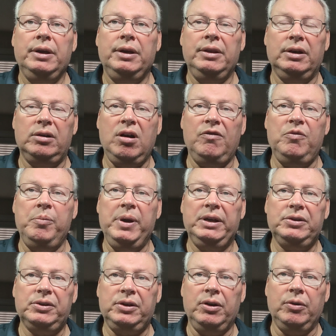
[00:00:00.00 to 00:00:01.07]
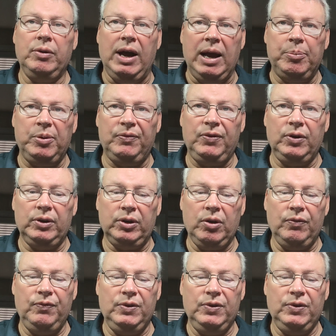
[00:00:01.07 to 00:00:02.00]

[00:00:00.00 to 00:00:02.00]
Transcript: in the Gulf of Mexico, I prefer to go